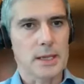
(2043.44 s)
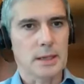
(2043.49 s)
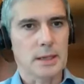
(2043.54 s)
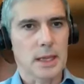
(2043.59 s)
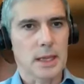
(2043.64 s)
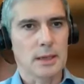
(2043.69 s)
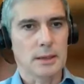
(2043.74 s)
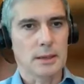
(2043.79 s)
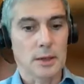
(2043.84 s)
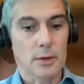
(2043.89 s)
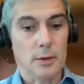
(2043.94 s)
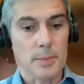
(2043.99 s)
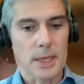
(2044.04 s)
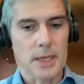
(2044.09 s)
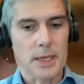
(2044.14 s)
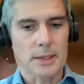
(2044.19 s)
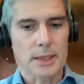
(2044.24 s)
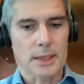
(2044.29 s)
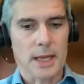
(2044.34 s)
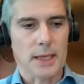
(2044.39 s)
in in
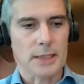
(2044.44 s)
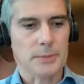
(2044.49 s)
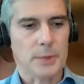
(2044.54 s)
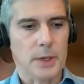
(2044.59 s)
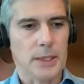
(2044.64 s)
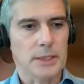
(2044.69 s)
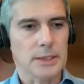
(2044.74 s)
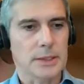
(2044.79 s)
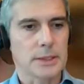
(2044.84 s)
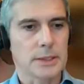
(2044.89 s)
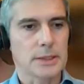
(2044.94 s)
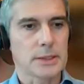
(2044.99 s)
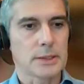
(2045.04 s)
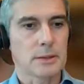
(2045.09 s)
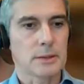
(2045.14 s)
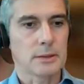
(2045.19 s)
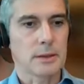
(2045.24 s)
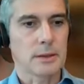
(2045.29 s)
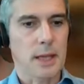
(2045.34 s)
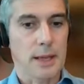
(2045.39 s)
European gas prices,
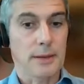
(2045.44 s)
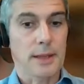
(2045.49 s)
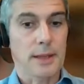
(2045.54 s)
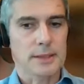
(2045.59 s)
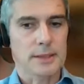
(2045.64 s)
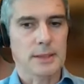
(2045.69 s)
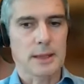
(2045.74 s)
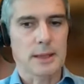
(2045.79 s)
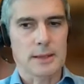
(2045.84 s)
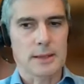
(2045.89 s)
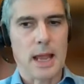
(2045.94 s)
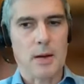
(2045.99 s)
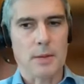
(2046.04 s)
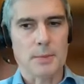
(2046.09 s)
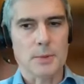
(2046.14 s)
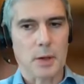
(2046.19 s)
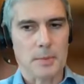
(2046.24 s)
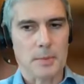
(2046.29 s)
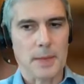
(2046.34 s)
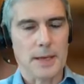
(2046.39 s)
and this, now
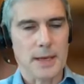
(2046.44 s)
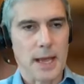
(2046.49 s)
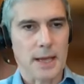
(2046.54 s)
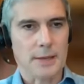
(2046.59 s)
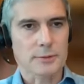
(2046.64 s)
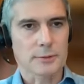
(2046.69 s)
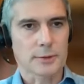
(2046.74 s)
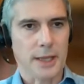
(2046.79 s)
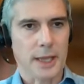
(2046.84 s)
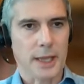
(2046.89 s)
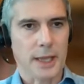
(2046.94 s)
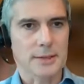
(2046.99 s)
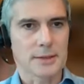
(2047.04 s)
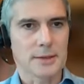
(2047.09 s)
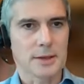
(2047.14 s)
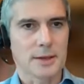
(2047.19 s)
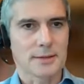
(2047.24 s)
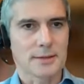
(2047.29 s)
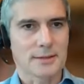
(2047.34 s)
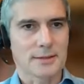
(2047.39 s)
I'm talking about natural gas,
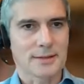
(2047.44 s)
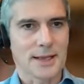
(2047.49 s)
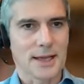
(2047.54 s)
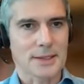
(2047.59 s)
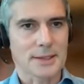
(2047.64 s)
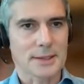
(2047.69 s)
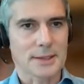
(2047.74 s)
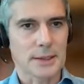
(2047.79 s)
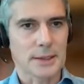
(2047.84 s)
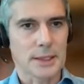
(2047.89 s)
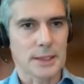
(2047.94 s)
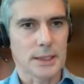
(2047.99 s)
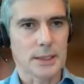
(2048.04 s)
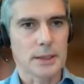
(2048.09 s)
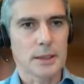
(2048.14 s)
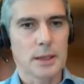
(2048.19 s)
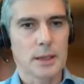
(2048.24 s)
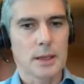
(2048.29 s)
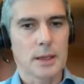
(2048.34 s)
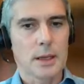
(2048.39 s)
not
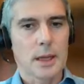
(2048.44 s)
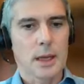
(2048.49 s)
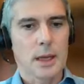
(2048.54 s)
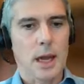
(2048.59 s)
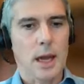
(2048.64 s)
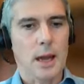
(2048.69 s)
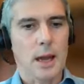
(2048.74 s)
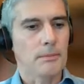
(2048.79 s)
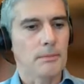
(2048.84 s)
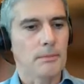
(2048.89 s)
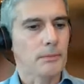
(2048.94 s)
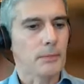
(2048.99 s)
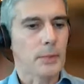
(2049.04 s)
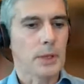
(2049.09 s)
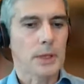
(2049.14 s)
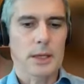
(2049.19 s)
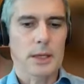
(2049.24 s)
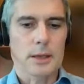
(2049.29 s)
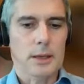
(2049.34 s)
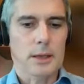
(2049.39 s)
gasoline, um,
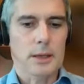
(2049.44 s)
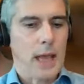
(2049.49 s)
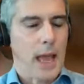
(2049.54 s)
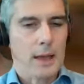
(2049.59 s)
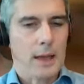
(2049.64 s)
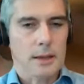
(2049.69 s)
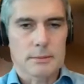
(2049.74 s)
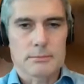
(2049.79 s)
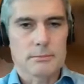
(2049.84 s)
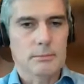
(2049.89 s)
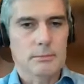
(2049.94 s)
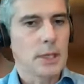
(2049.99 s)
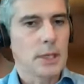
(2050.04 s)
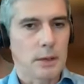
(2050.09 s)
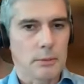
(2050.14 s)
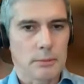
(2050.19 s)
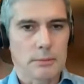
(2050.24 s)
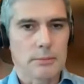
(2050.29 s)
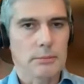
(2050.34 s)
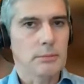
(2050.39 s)
had you
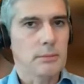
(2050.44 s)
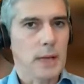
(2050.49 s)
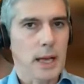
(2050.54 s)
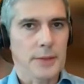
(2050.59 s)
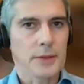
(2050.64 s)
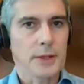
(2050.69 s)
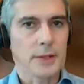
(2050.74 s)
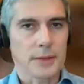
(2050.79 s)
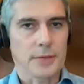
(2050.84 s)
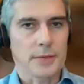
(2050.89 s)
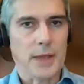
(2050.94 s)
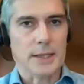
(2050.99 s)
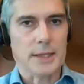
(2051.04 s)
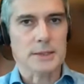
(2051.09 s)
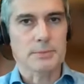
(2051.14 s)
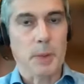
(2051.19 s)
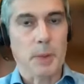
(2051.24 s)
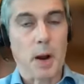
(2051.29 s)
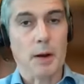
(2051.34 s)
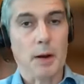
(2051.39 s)
know I think that
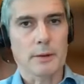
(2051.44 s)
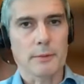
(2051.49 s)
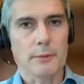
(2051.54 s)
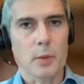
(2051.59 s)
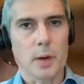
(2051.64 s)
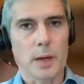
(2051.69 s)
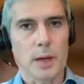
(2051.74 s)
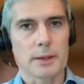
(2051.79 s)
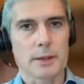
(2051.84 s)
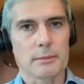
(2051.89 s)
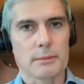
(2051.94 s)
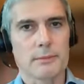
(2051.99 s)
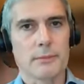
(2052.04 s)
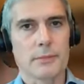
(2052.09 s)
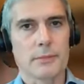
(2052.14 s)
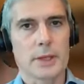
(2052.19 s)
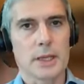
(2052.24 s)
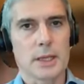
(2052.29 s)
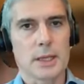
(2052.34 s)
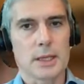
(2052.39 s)
that's part of what
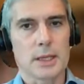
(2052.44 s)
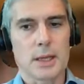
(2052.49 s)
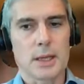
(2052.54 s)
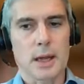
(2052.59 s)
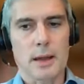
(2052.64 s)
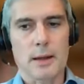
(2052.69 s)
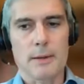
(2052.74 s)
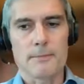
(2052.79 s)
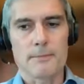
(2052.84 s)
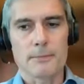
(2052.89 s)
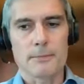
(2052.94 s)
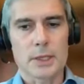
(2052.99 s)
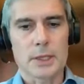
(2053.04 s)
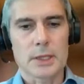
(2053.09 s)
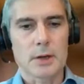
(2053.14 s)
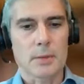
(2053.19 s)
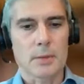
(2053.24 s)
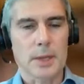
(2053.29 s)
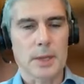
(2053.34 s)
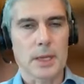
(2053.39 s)
the uh,
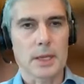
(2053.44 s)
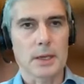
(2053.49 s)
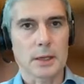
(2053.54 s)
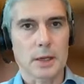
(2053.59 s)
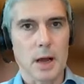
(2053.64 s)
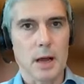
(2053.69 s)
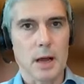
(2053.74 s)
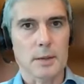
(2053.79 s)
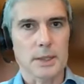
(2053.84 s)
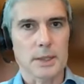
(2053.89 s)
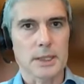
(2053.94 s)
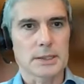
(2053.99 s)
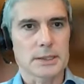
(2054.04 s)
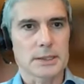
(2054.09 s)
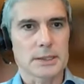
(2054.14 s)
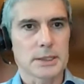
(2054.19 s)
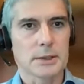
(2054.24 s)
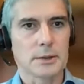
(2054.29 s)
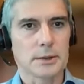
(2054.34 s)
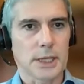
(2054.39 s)
European economy is
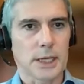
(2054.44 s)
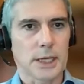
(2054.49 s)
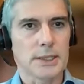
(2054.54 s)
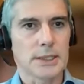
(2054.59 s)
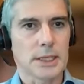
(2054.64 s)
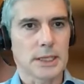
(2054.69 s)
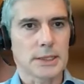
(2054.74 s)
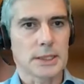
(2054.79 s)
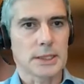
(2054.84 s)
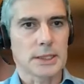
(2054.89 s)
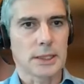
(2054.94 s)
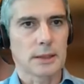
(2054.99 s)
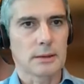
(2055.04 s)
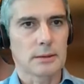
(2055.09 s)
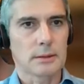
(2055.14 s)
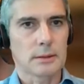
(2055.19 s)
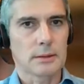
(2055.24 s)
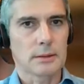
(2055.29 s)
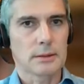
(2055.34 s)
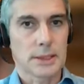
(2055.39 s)
still
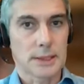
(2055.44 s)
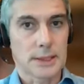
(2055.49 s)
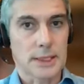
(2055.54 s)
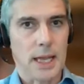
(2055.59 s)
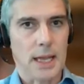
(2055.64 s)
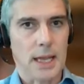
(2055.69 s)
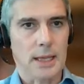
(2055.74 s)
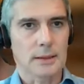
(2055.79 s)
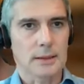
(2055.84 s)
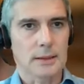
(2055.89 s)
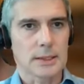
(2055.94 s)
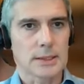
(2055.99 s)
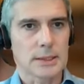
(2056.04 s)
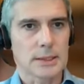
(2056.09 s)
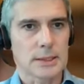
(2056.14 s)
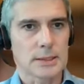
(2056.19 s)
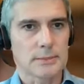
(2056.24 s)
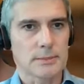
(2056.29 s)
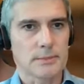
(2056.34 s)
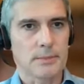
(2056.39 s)
digesting today,
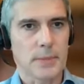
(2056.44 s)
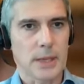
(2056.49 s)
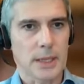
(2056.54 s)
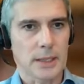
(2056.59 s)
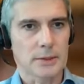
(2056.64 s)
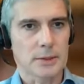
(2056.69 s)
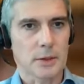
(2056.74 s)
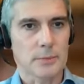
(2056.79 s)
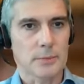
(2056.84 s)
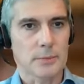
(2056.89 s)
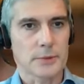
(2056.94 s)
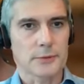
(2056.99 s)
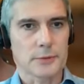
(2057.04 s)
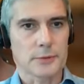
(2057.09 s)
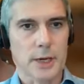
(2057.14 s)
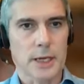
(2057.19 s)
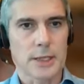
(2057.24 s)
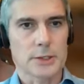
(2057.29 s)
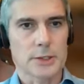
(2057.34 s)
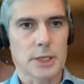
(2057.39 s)
just this big terms of
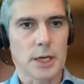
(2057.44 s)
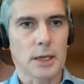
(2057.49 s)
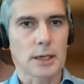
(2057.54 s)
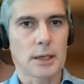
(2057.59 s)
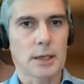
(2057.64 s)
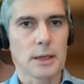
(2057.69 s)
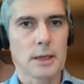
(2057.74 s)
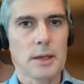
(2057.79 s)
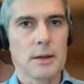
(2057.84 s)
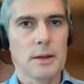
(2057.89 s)
trade shock,